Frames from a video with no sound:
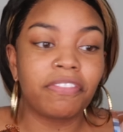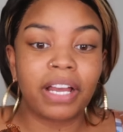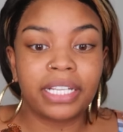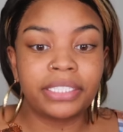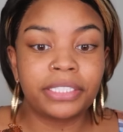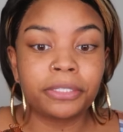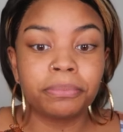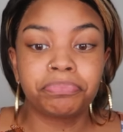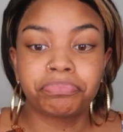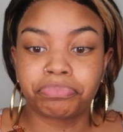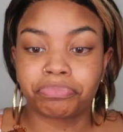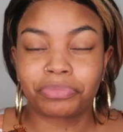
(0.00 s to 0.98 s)
find
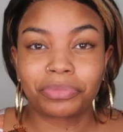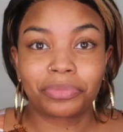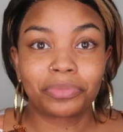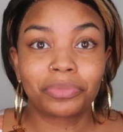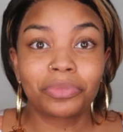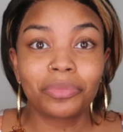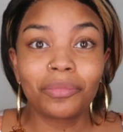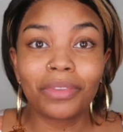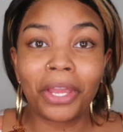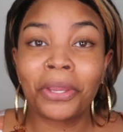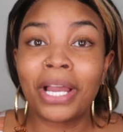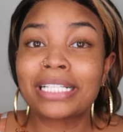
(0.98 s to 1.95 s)
them.
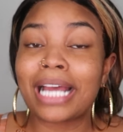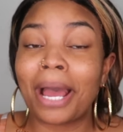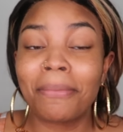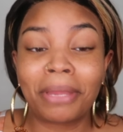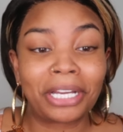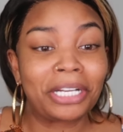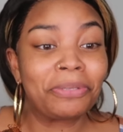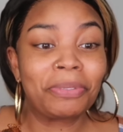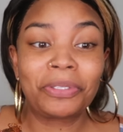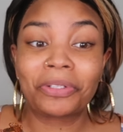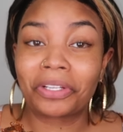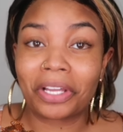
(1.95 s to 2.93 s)
You guys, I'm not going to be
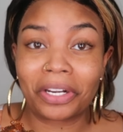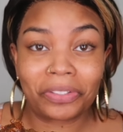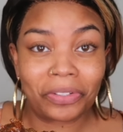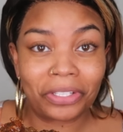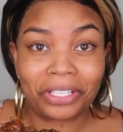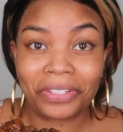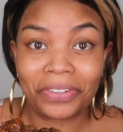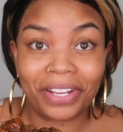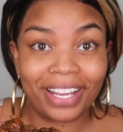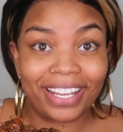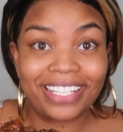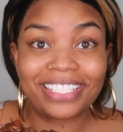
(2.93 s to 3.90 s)
doing a lot of talking, you
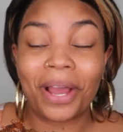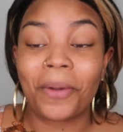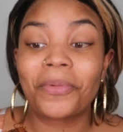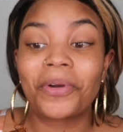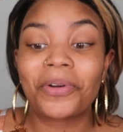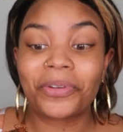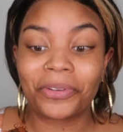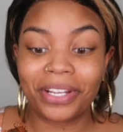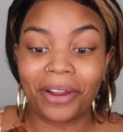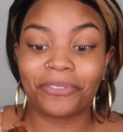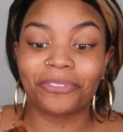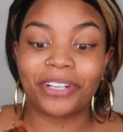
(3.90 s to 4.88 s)
guys. I'm hungry,
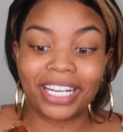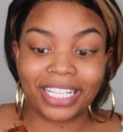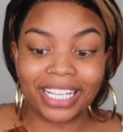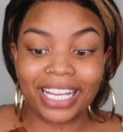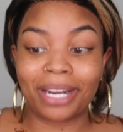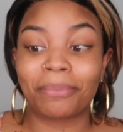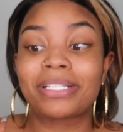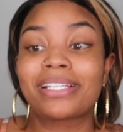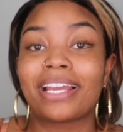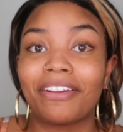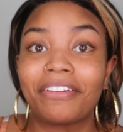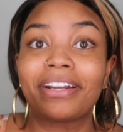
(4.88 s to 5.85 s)
I'm ready, and I'm going to
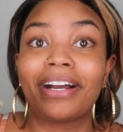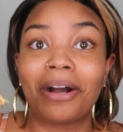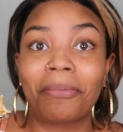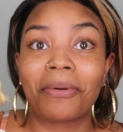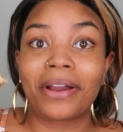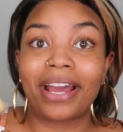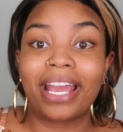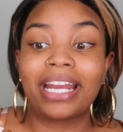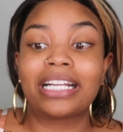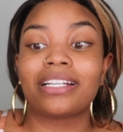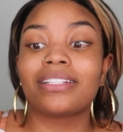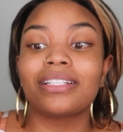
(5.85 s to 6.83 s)
tear it up, okay?
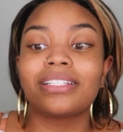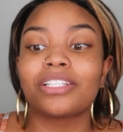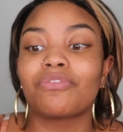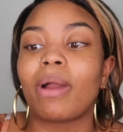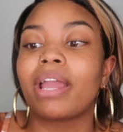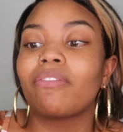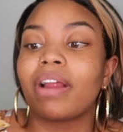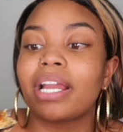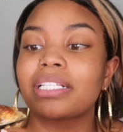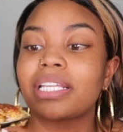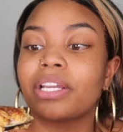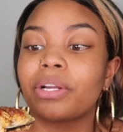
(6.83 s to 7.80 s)
And this is just white
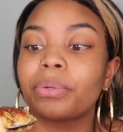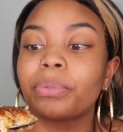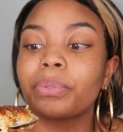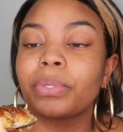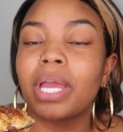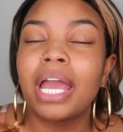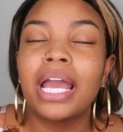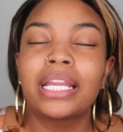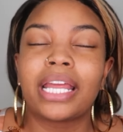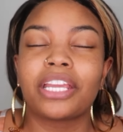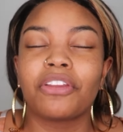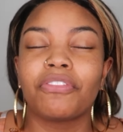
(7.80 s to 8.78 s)
rice here.
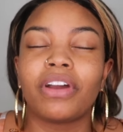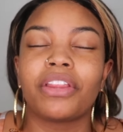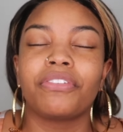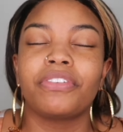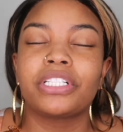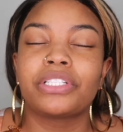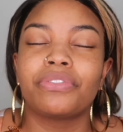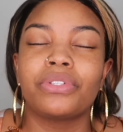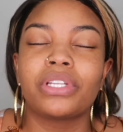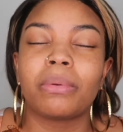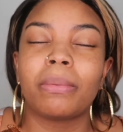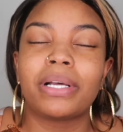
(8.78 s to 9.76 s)
Thank you, Father, for this food
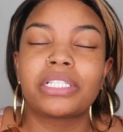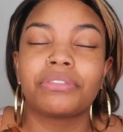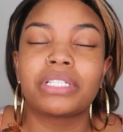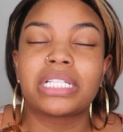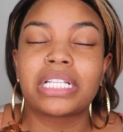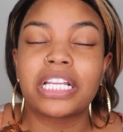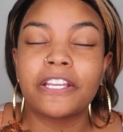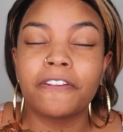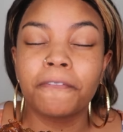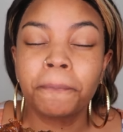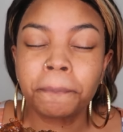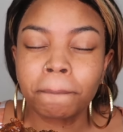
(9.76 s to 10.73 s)
that I'm about to
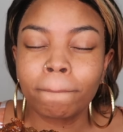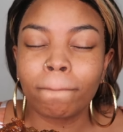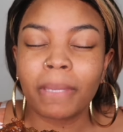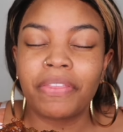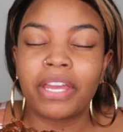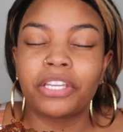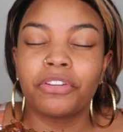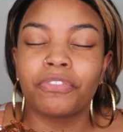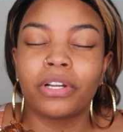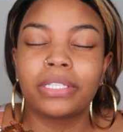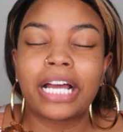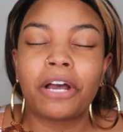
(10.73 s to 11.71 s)
receive. Thank you
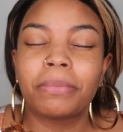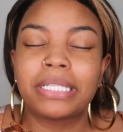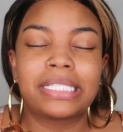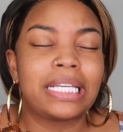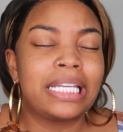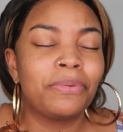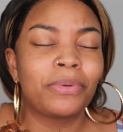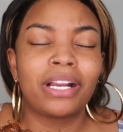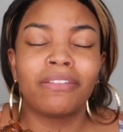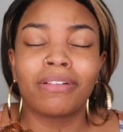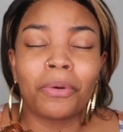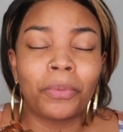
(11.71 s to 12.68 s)
for allowing me to eat
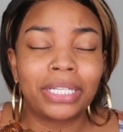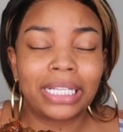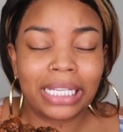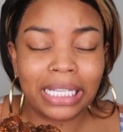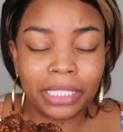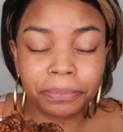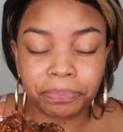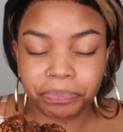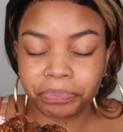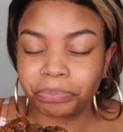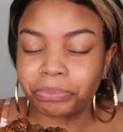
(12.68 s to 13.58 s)
whatever I want to eat.